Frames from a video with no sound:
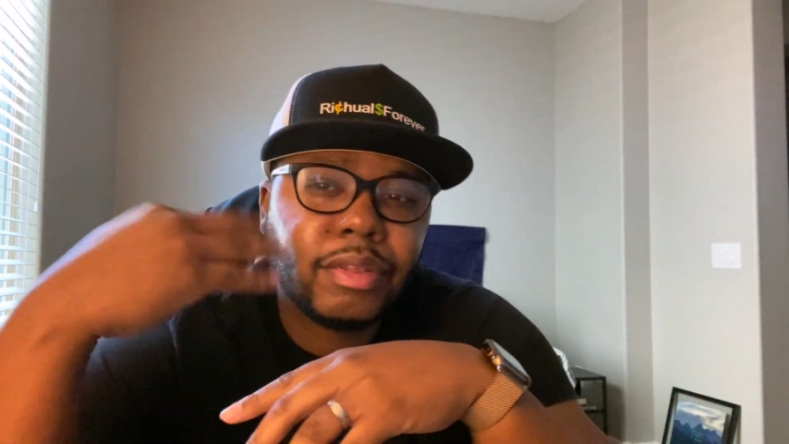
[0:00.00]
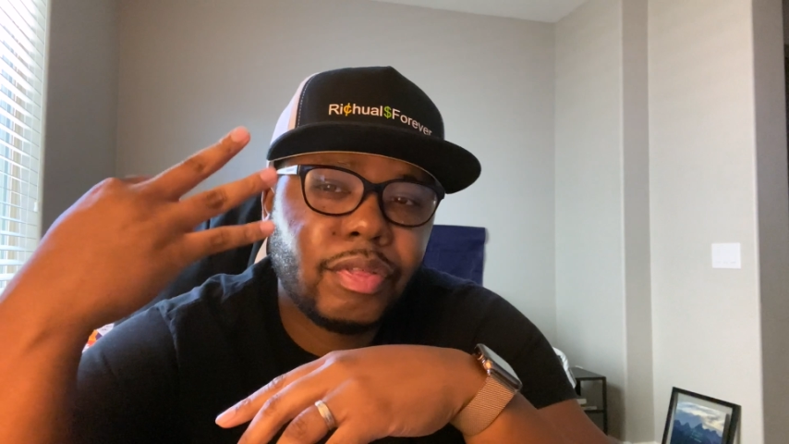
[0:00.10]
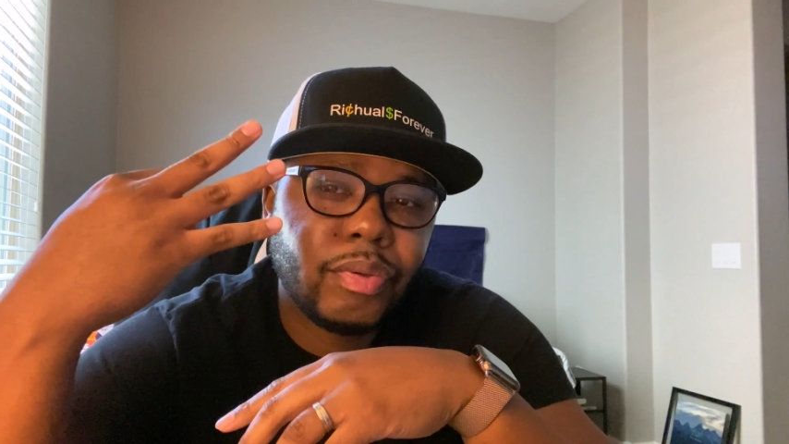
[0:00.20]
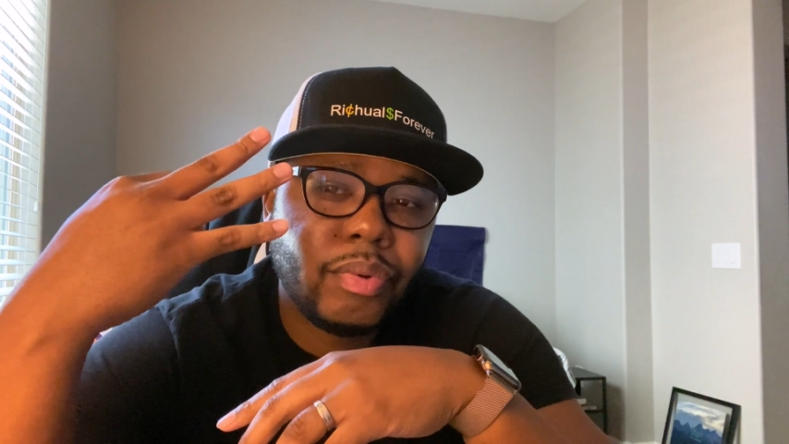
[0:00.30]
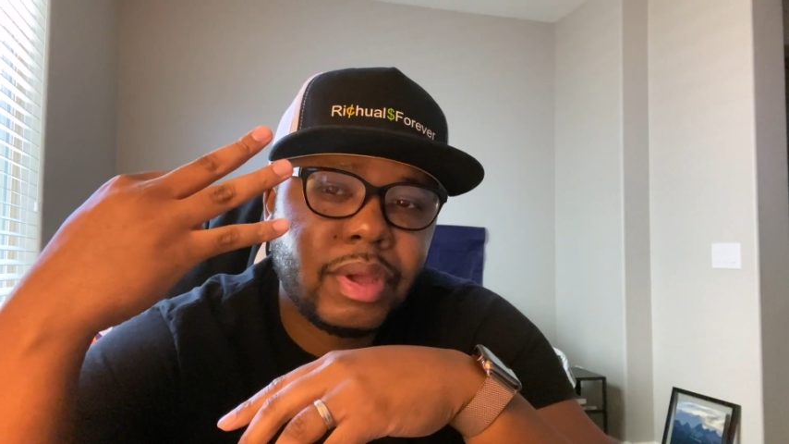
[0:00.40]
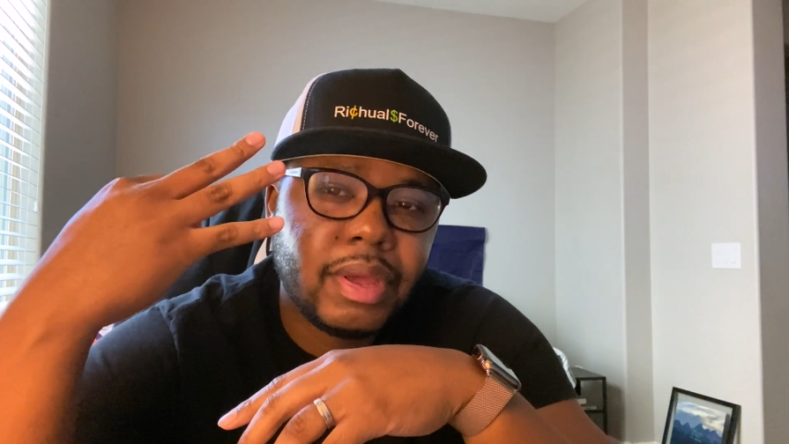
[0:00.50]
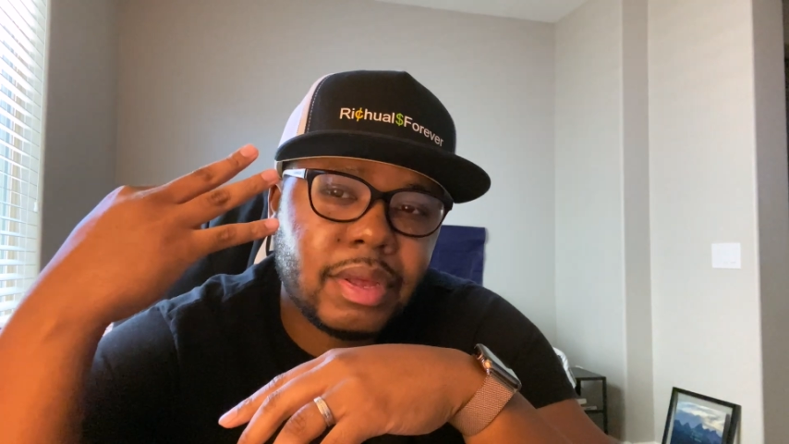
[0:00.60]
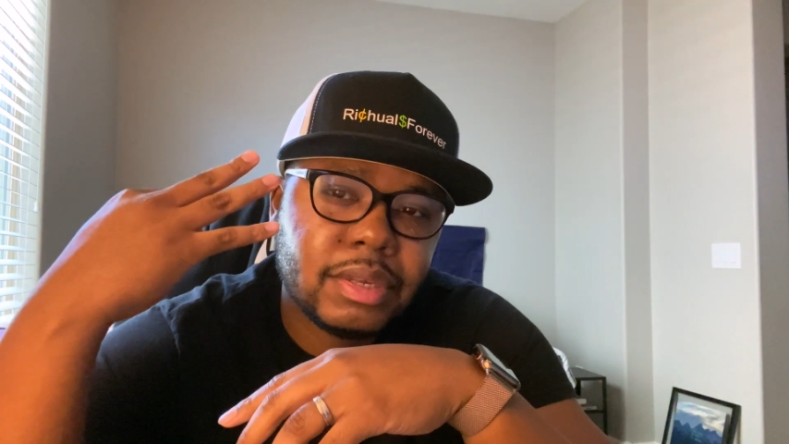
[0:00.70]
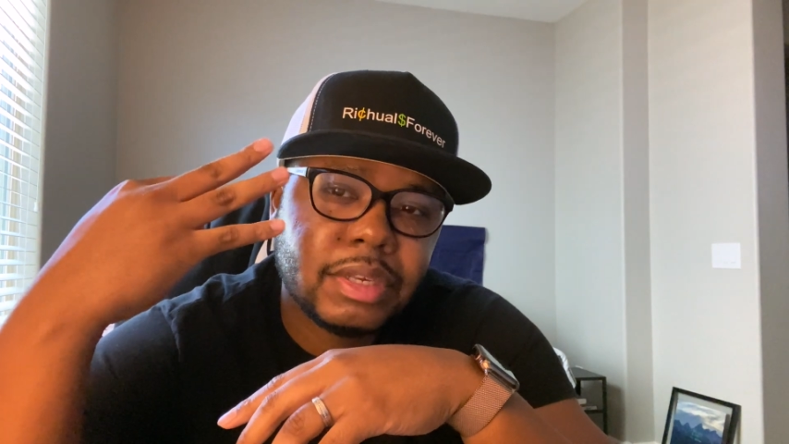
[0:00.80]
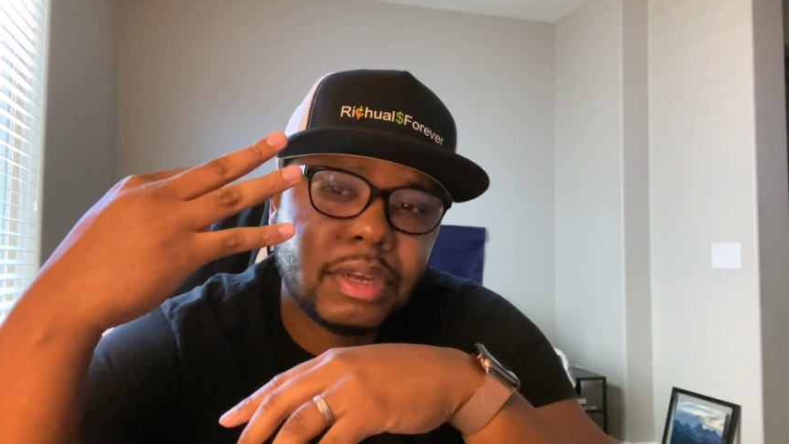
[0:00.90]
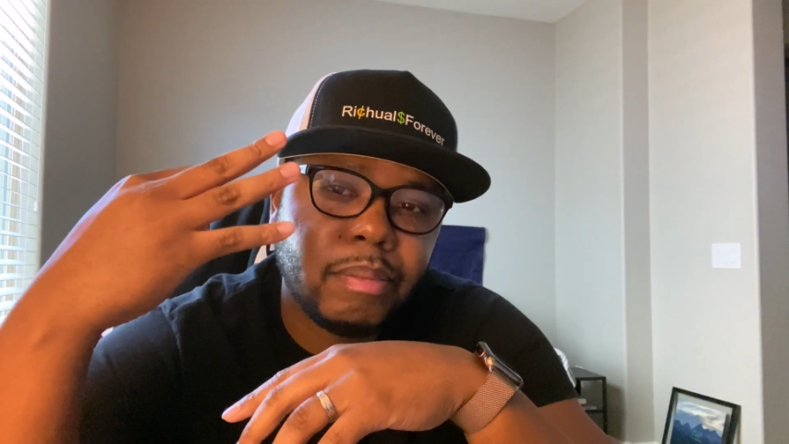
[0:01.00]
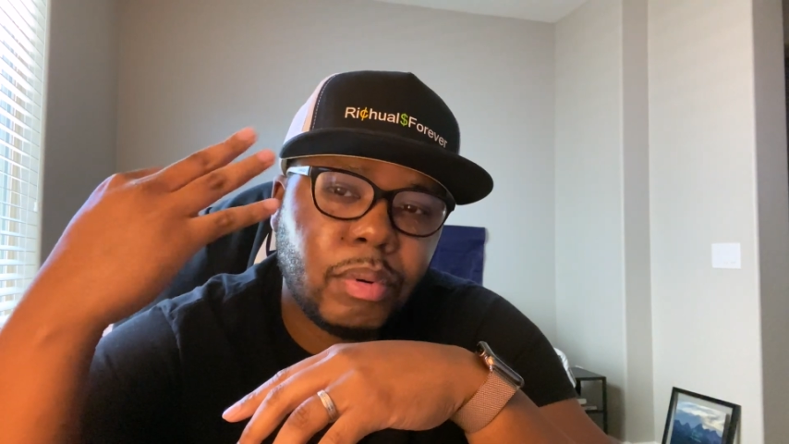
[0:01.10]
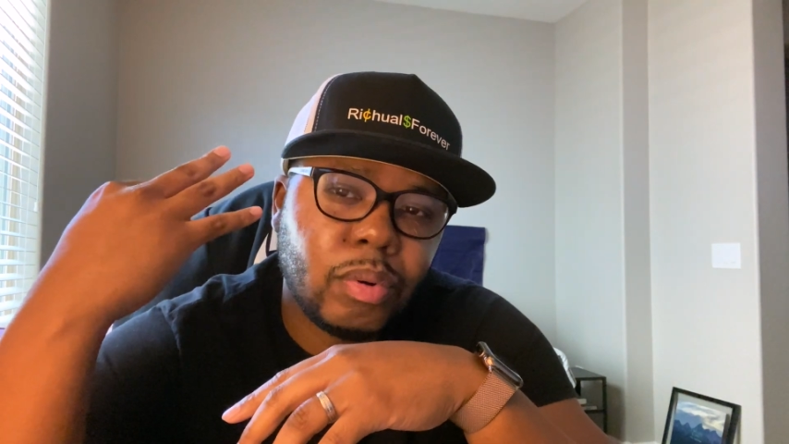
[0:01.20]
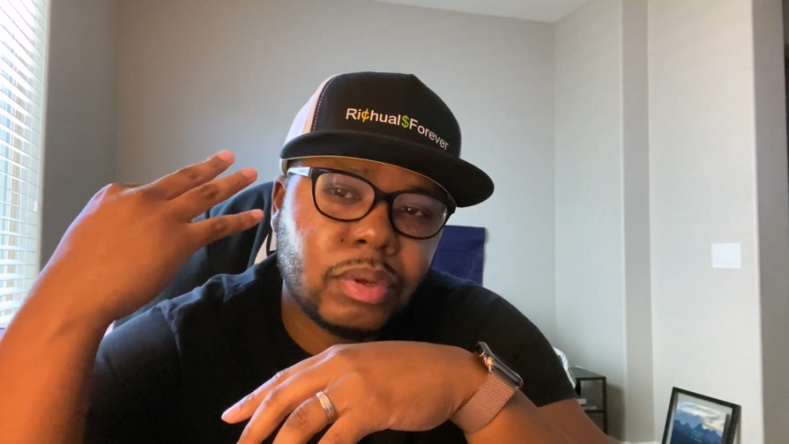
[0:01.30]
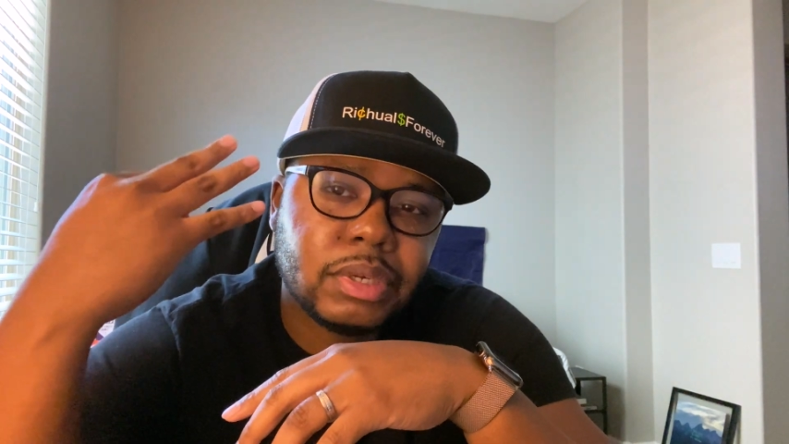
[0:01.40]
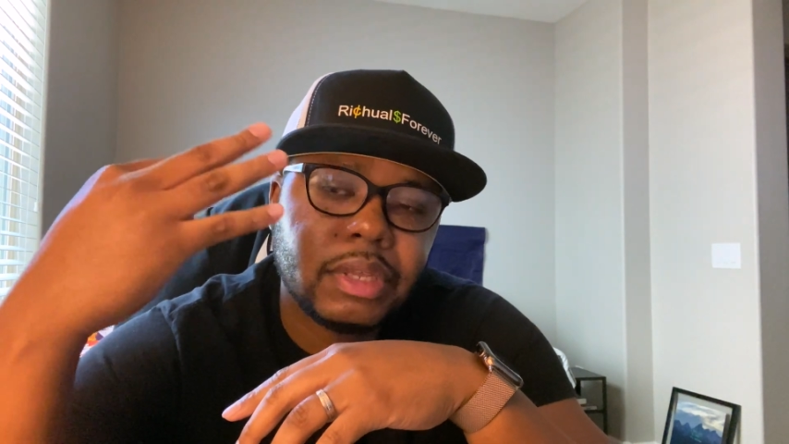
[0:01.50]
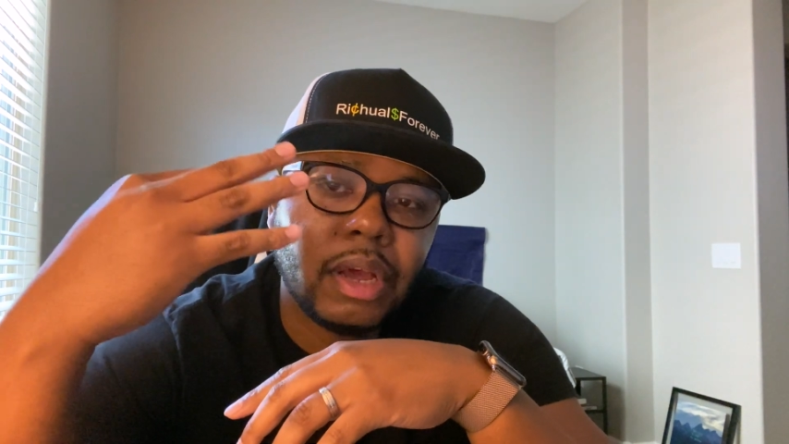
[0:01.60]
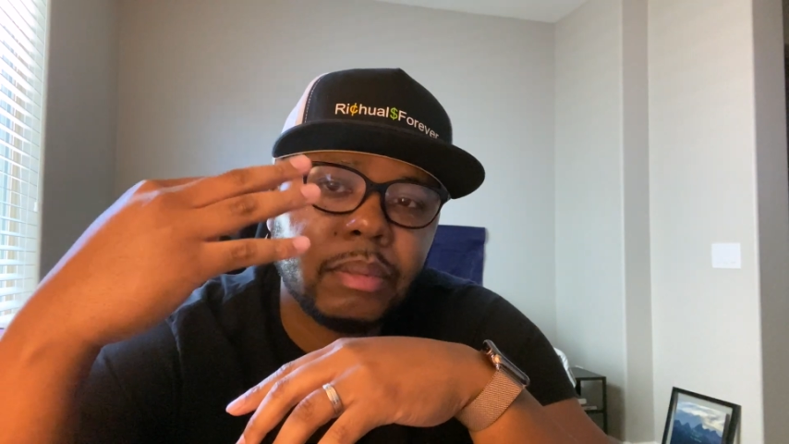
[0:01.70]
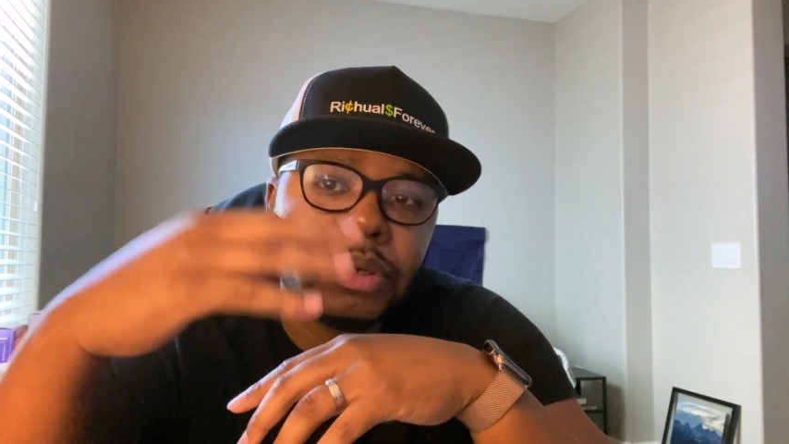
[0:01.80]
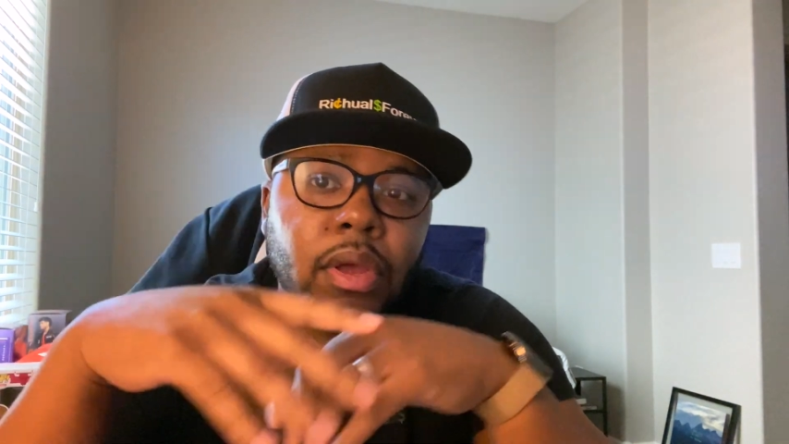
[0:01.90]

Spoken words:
3 simple steps.